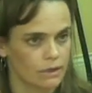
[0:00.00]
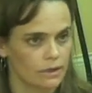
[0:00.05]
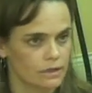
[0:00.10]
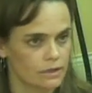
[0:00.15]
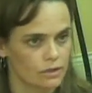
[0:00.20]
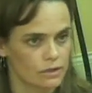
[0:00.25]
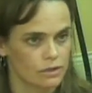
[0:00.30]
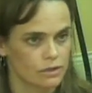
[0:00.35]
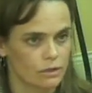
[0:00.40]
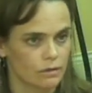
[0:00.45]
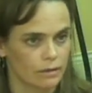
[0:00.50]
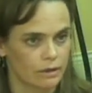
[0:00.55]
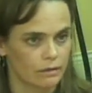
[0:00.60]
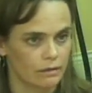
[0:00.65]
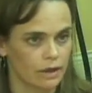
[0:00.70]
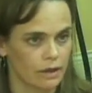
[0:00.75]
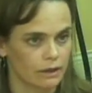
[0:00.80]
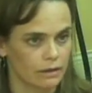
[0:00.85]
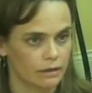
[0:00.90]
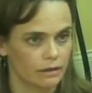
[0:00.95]
that's just going
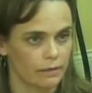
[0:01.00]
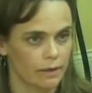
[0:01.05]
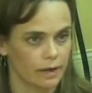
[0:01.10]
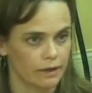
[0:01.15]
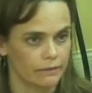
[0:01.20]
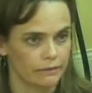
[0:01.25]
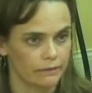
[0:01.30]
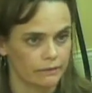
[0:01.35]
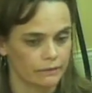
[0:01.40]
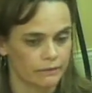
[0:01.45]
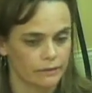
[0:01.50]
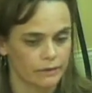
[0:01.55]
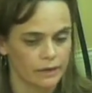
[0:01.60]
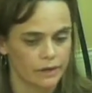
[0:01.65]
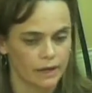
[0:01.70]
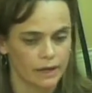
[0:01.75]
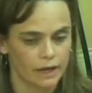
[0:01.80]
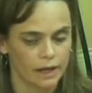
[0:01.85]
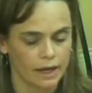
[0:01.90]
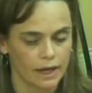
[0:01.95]
around and around.
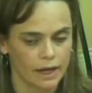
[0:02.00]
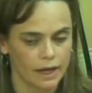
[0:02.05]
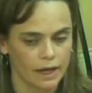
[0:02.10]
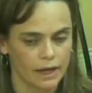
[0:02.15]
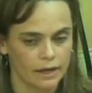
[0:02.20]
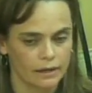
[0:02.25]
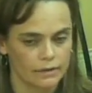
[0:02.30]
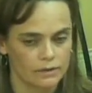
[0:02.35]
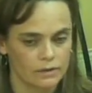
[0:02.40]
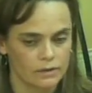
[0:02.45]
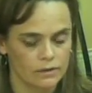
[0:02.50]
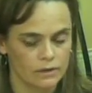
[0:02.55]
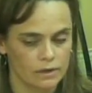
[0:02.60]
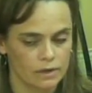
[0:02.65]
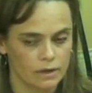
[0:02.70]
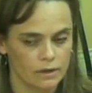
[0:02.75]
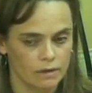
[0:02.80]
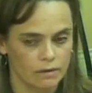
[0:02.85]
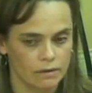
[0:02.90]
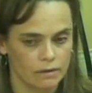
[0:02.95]
And
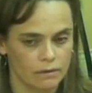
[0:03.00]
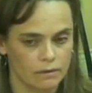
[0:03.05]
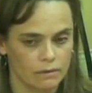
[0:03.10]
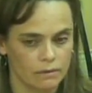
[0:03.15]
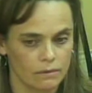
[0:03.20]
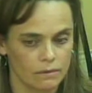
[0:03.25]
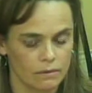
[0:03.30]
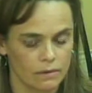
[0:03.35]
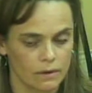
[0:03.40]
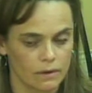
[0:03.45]
so